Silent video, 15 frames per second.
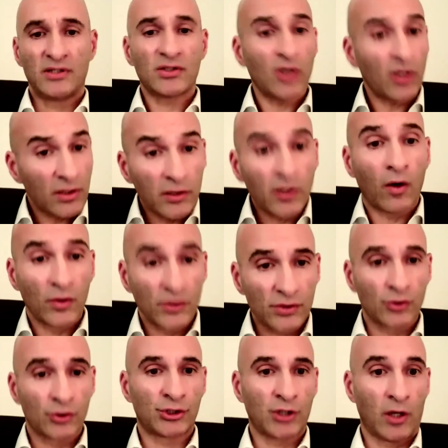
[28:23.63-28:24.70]
it certainly
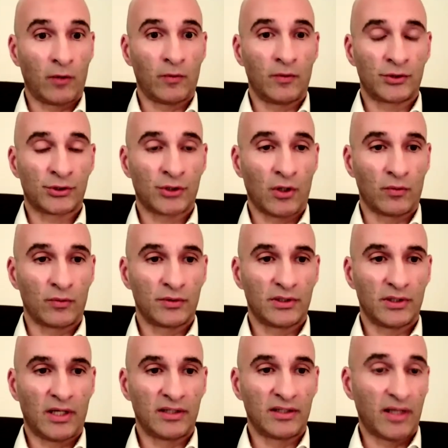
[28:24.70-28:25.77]
also show,
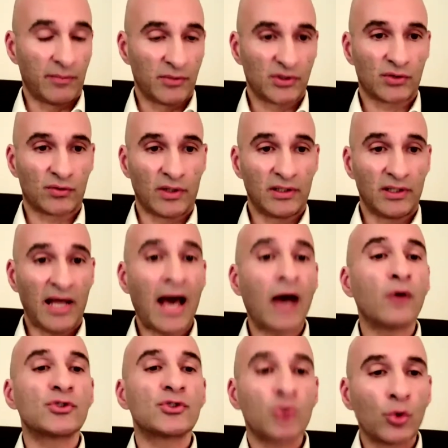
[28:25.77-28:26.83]
showed and demonstrated
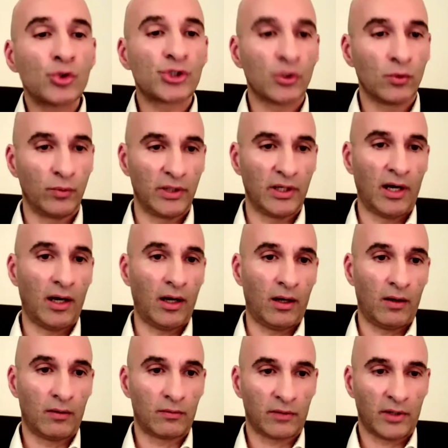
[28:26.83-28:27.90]
how social we
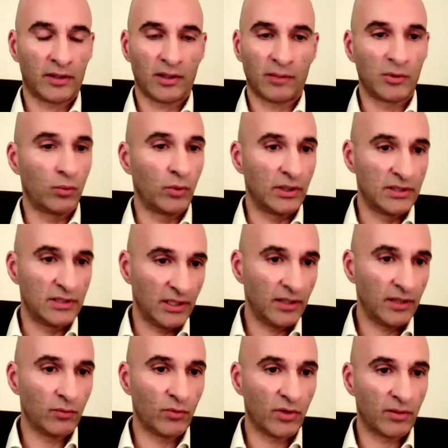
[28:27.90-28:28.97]
are, right? I mean, we're
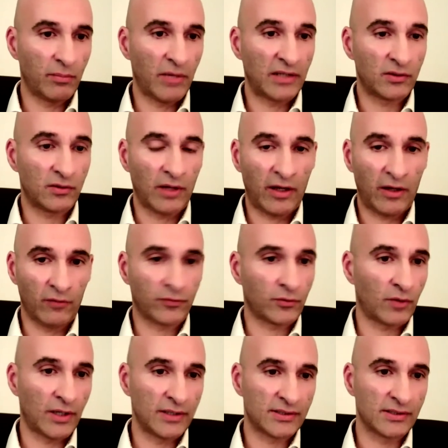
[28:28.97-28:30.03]
dealing with a mental health
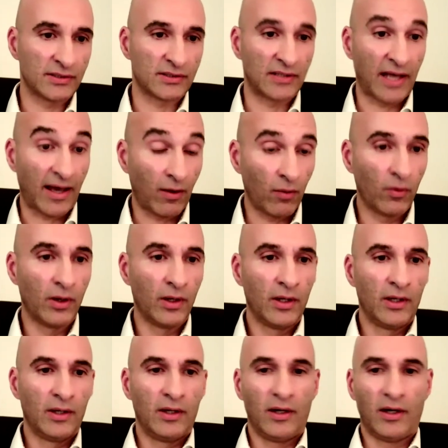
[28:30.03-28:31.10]
crisis now,
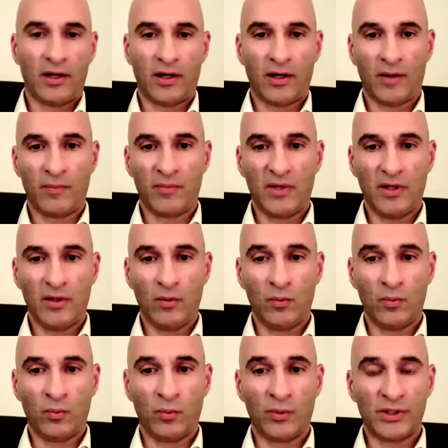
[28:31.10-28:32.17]
um,
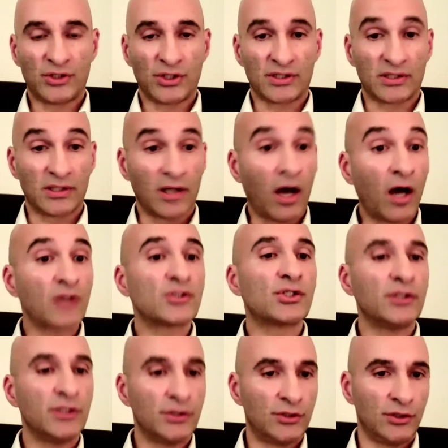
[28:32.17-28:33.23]
which is
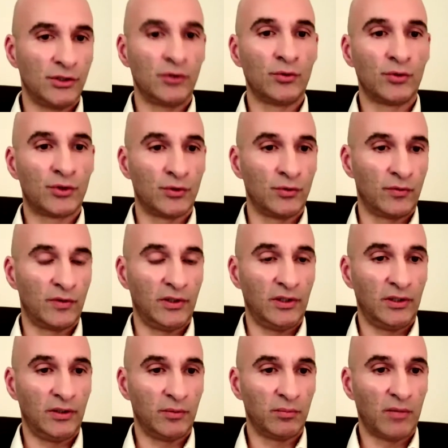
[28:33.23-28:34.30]
largely due to
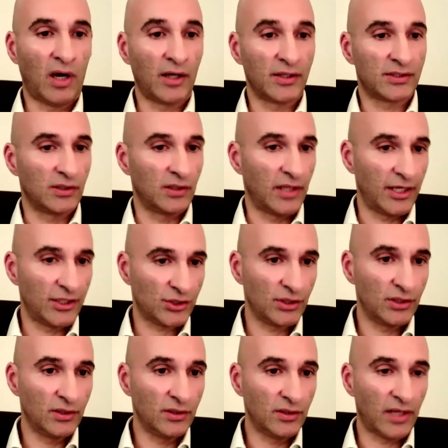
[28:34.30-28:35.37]
the
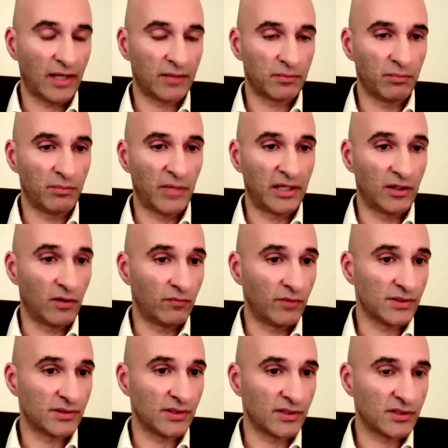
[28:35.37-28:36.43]
isolation that many of
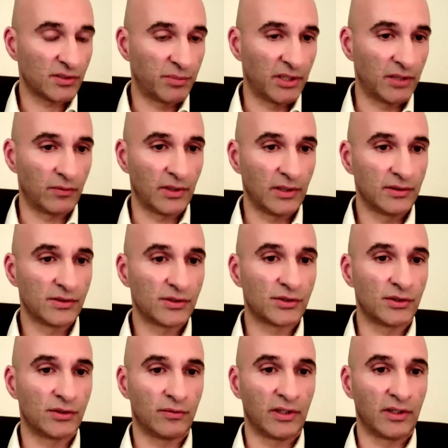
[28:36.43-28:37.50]
us
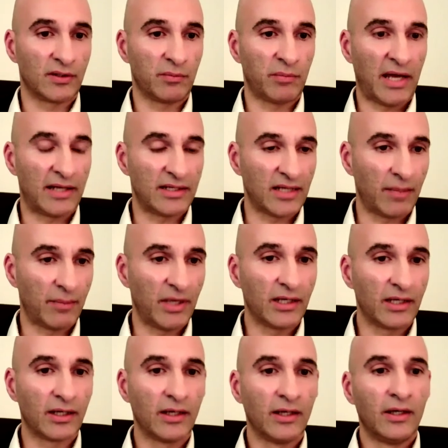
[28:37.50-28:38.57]
experienced during the
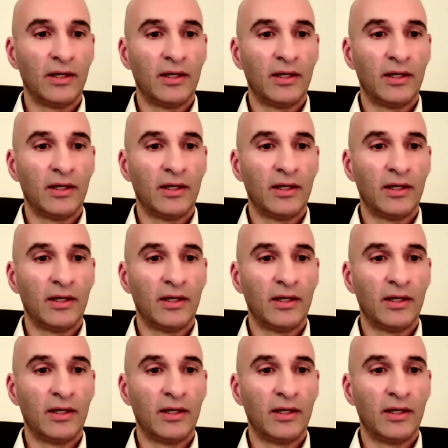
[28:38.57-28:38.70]
pandemic